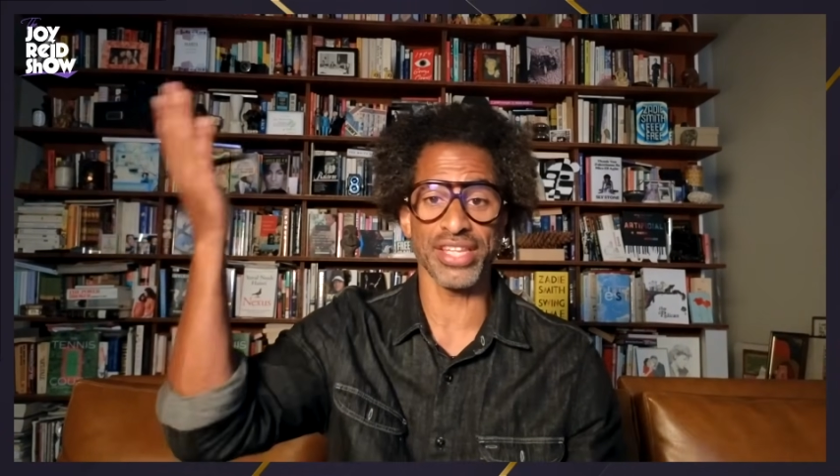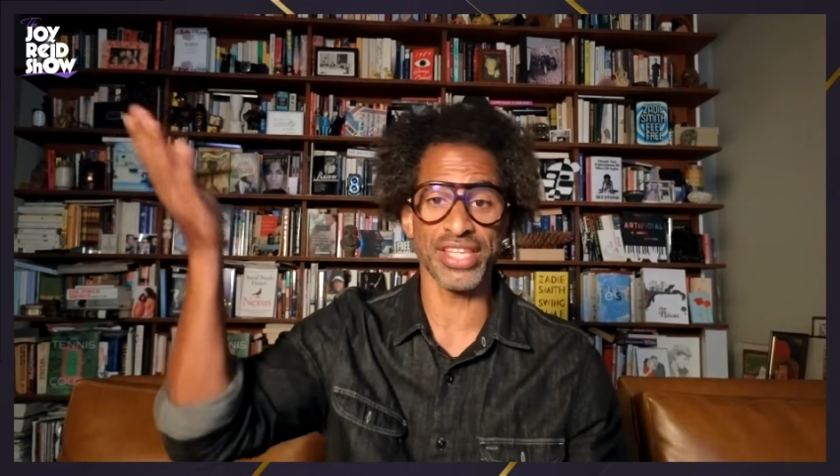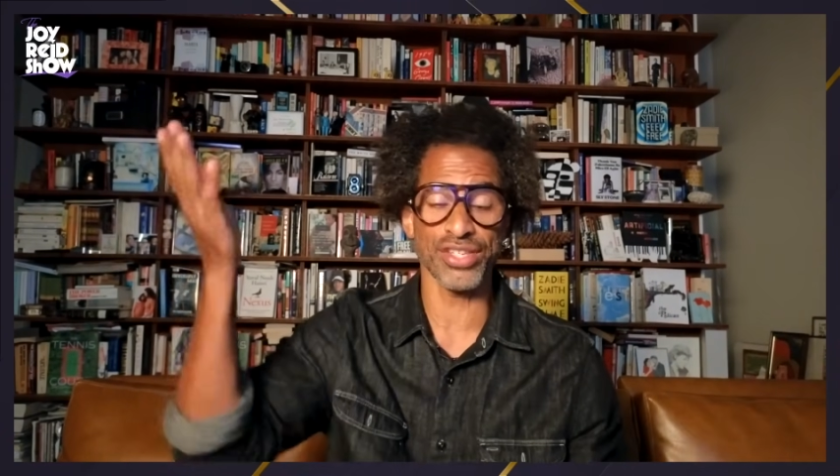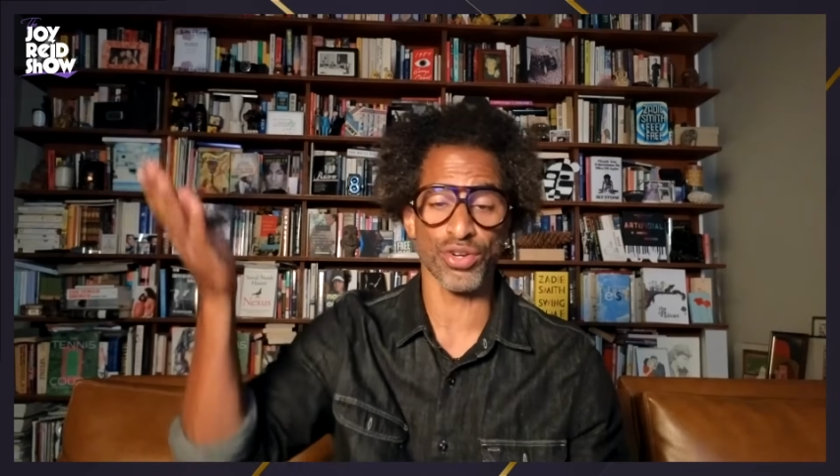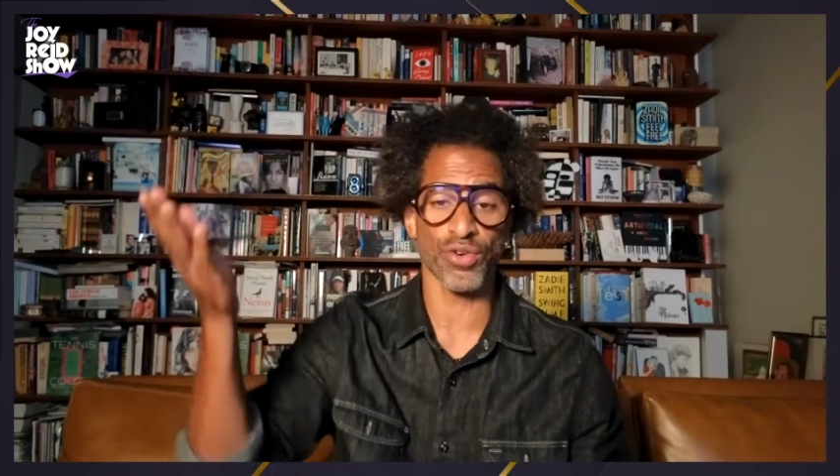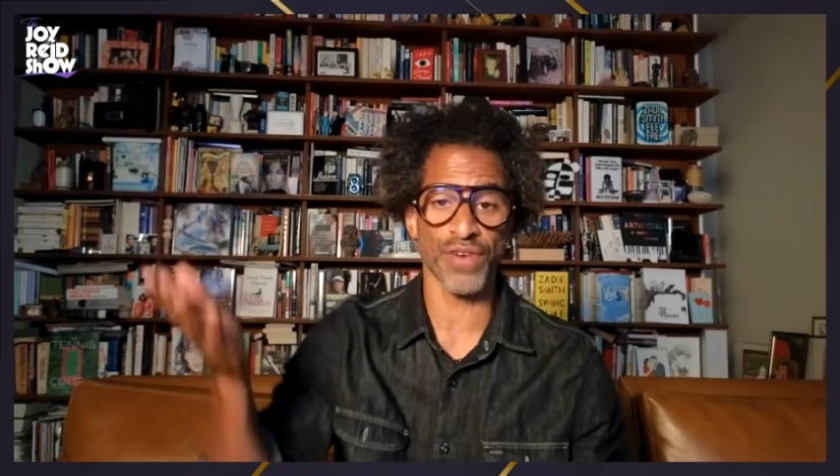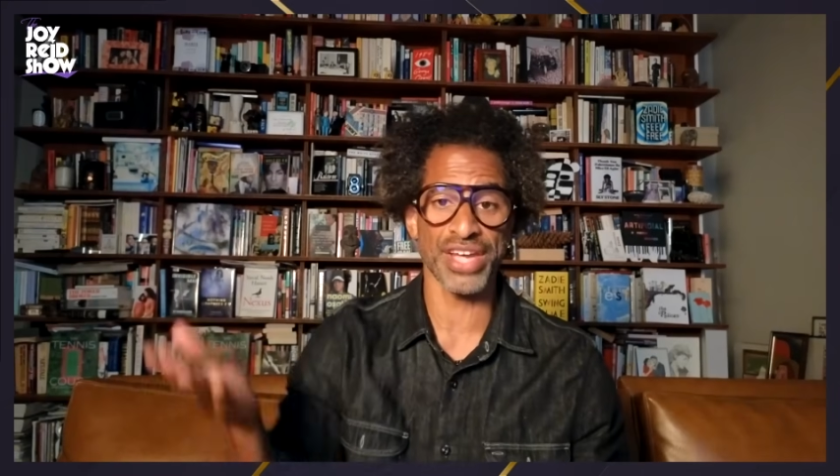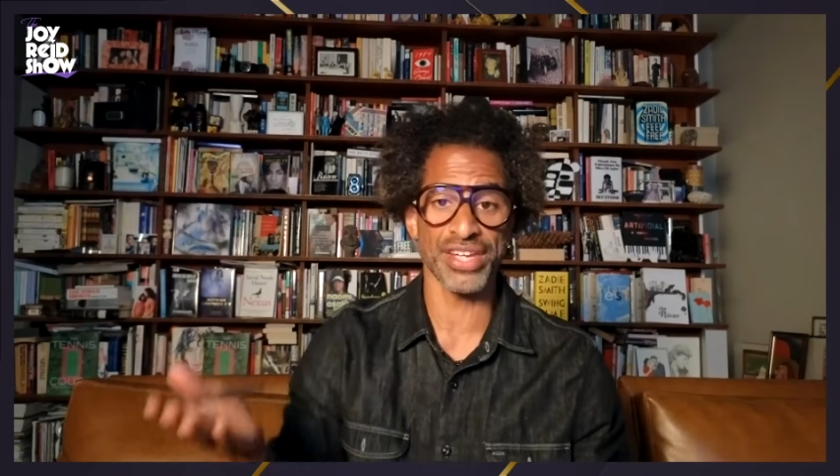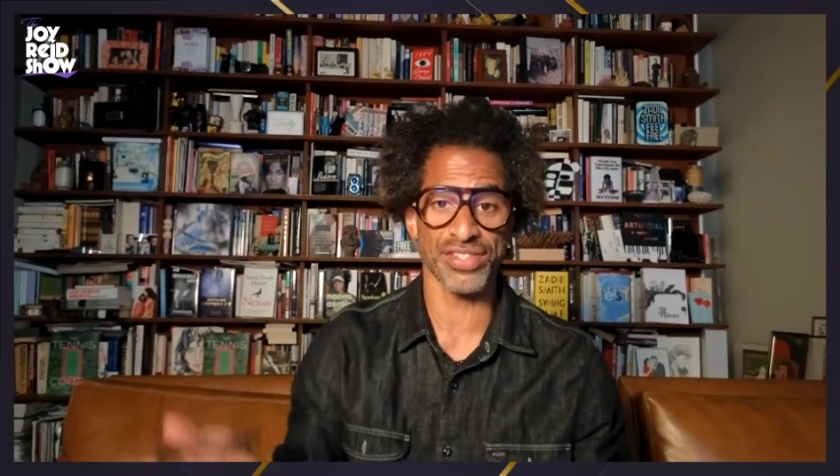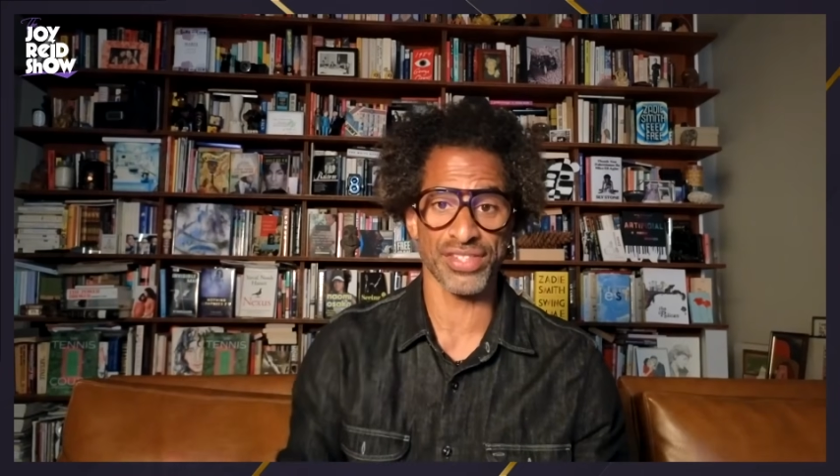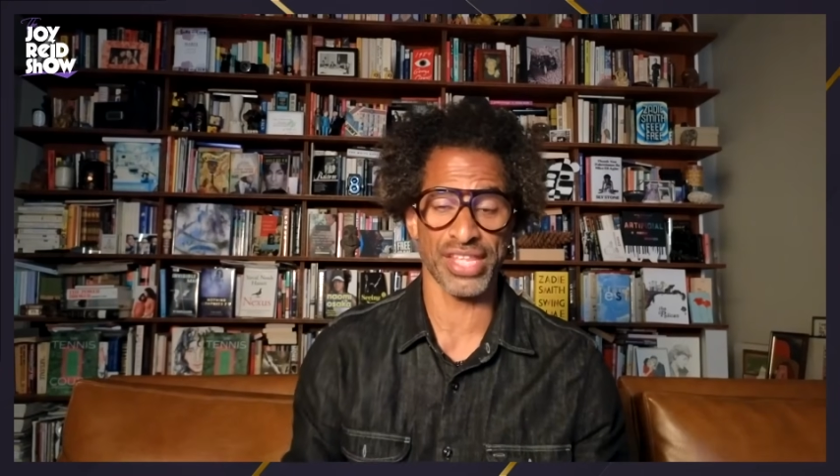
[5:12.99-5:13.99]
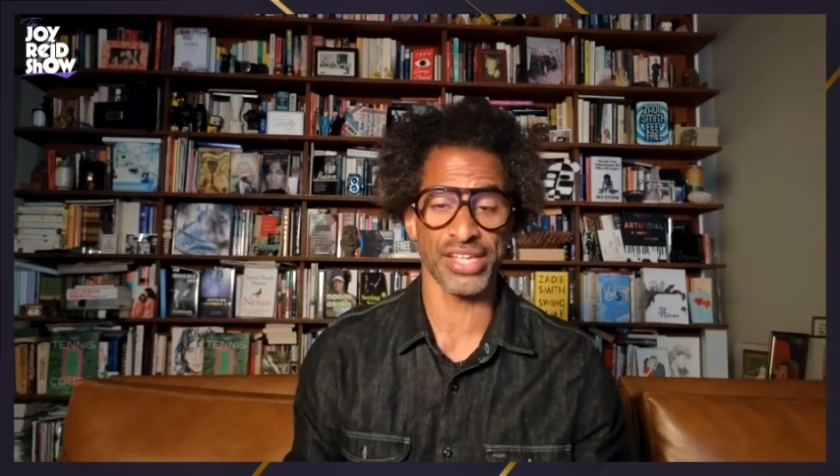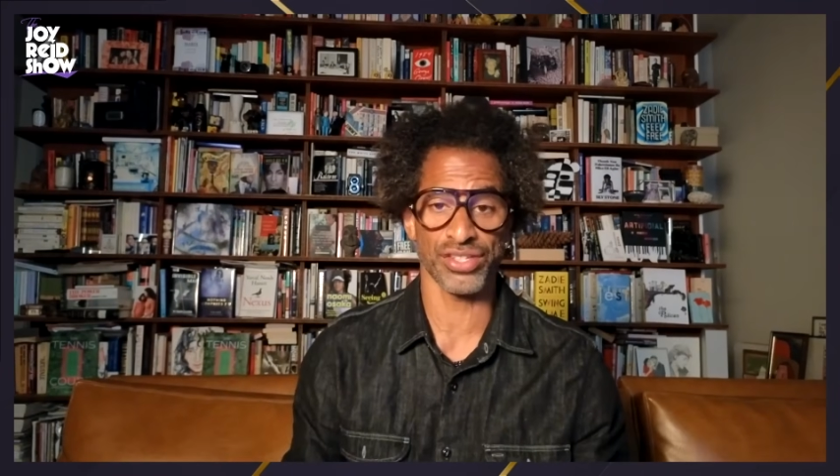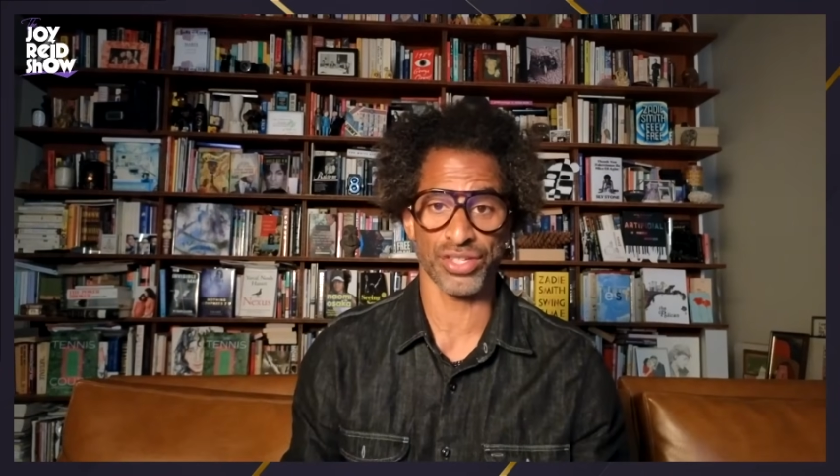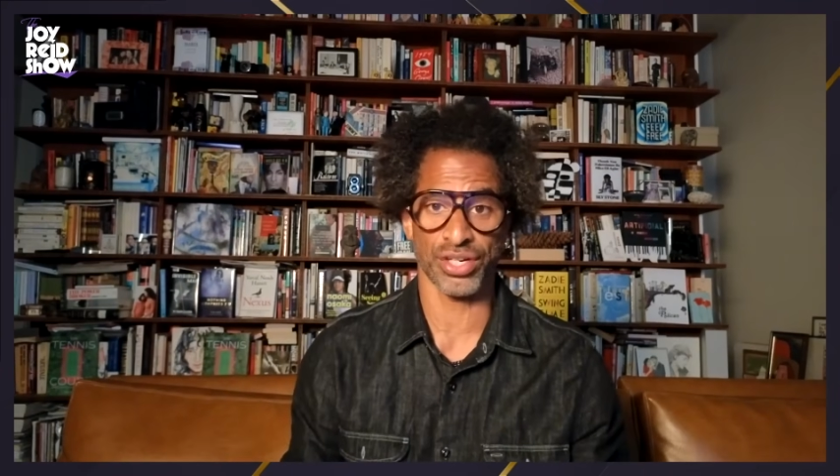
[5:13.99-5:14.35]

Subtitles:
these horrendous things to her.